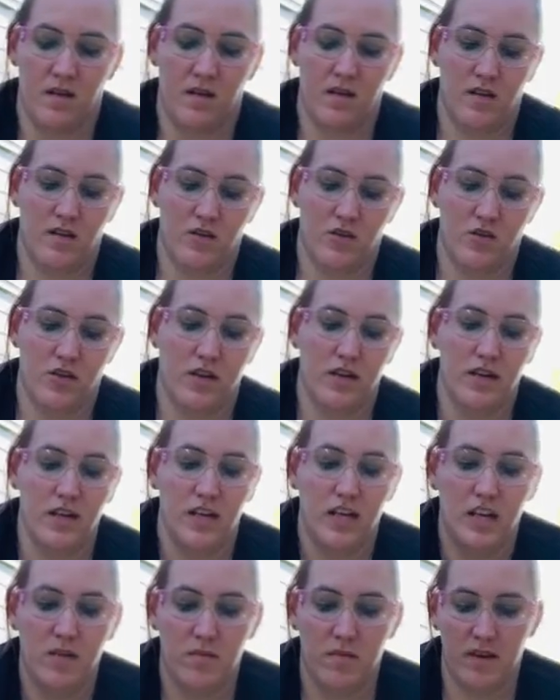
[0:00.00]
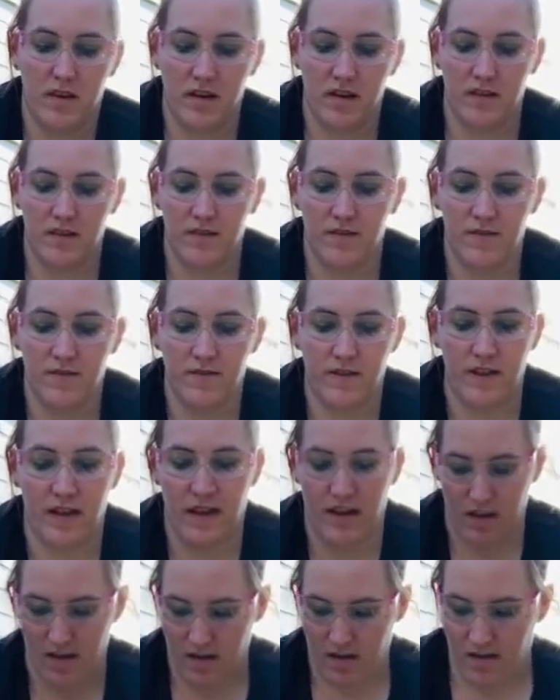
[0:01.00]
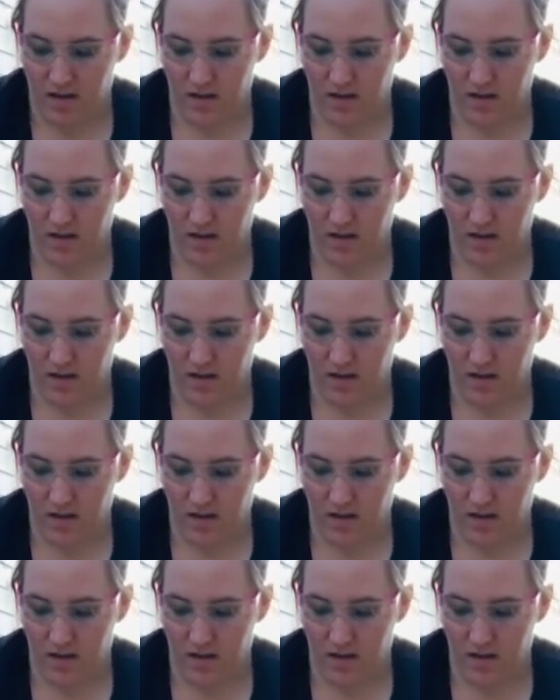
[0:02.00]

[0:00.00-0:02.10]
I'm trying to keep it nice and flat.